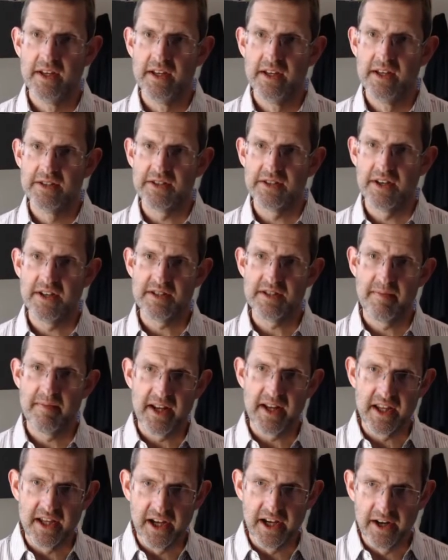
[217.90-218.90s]
So here's
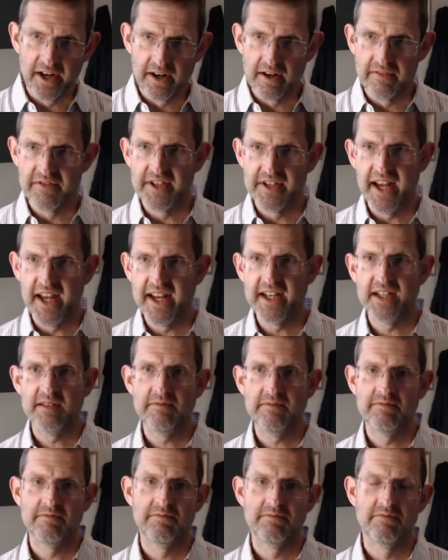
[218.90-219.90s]
about a year of
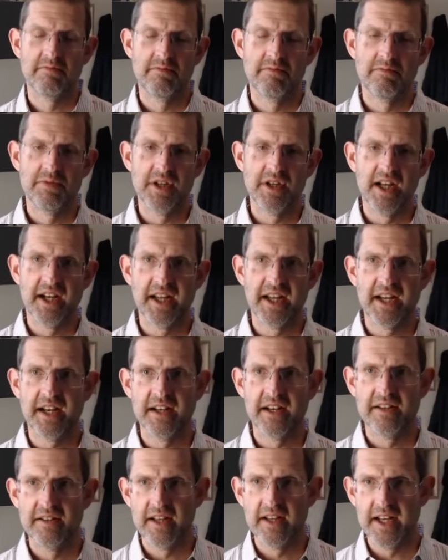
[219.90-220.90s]
data
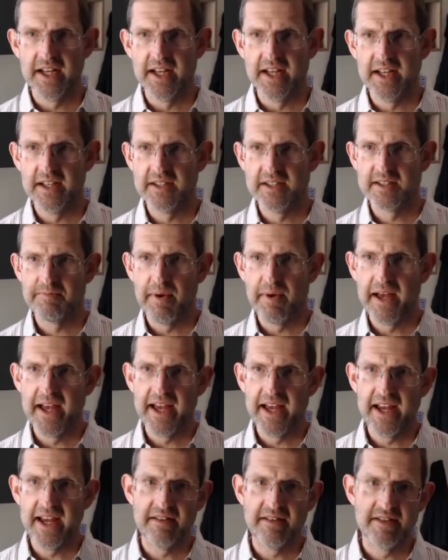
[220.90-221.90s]
plotting
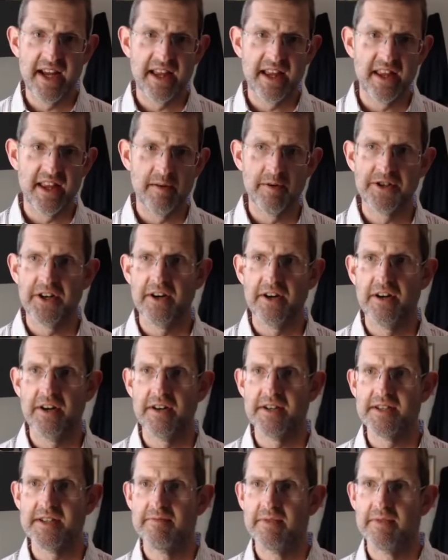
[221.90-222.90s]
SPY daily
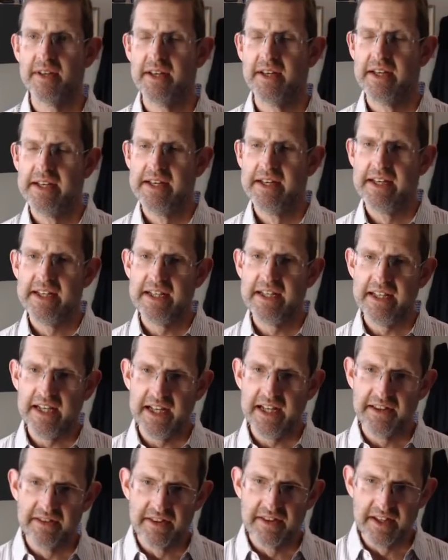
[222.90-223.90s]
returns.
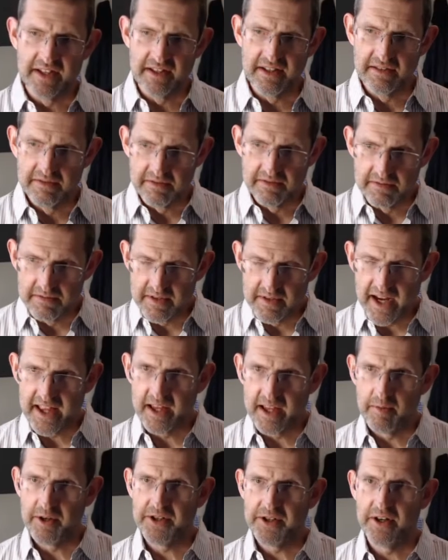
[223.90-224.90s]
And the
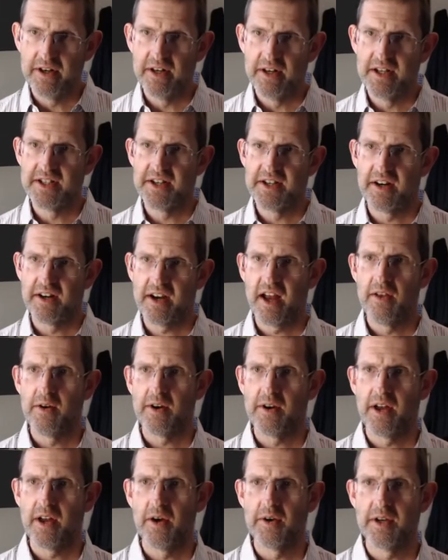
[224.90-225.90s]
daily returns are
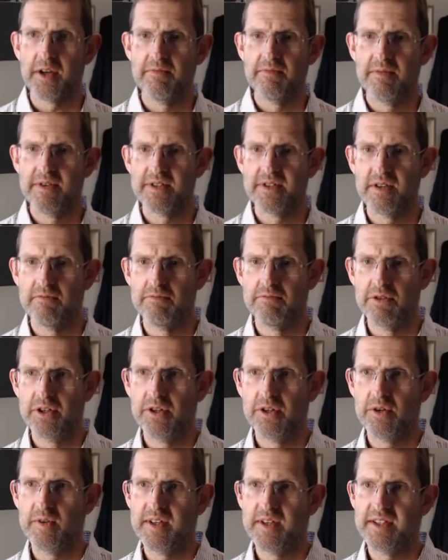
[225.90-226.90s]
color-coded. So
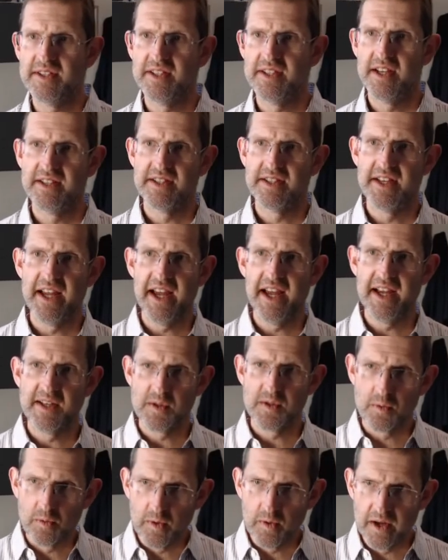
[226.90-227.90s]
blue is
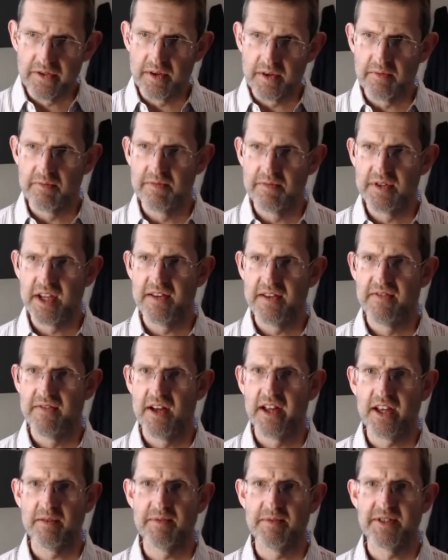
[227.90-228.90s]
days when the
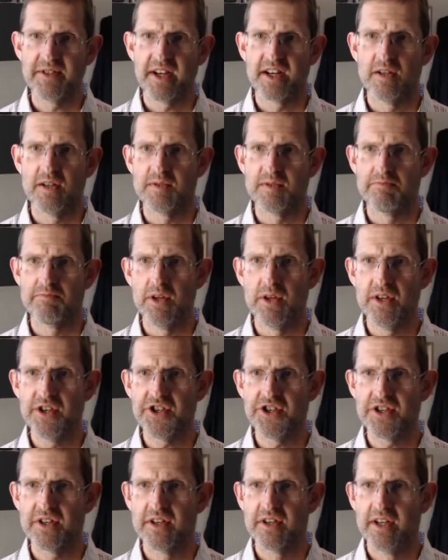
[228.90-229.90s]
D-volume signal was
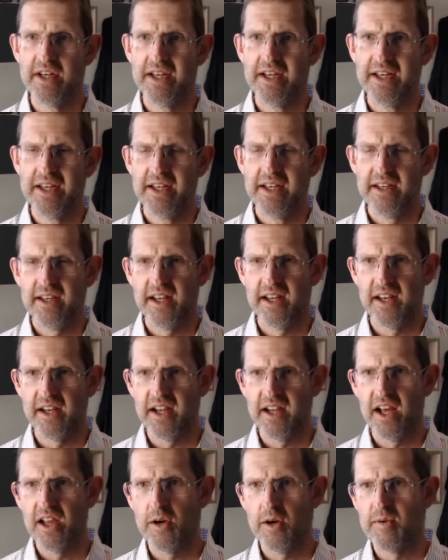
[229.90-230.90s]
bullish, and
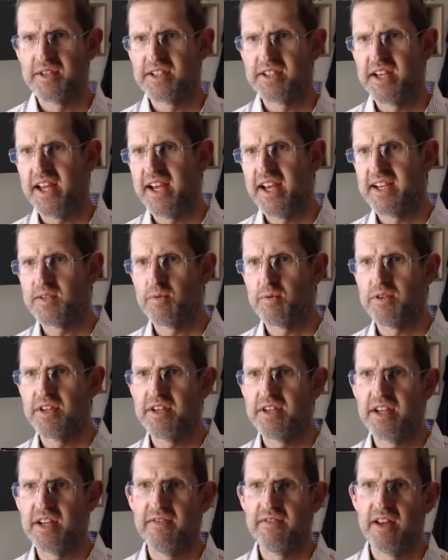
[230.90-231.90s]
yellow is days where
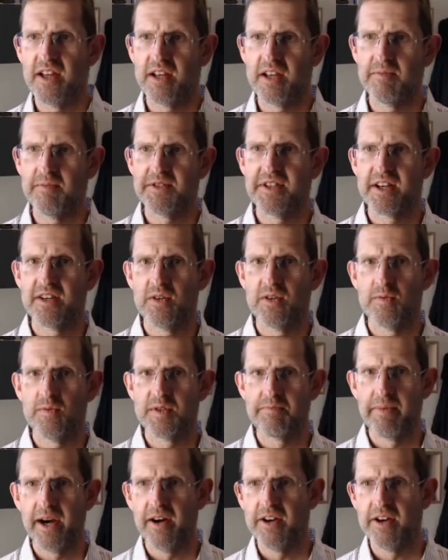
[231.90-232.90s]
the D-volume signal
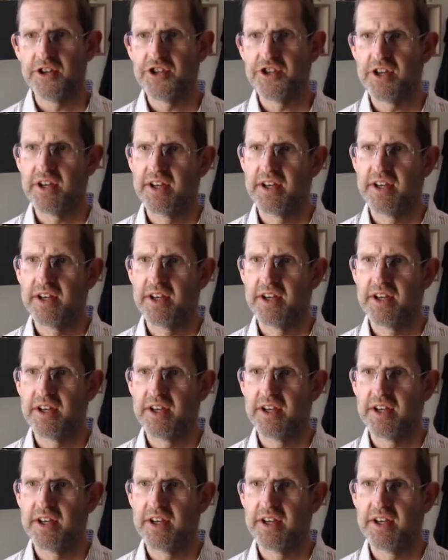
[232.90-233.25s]
was bearish.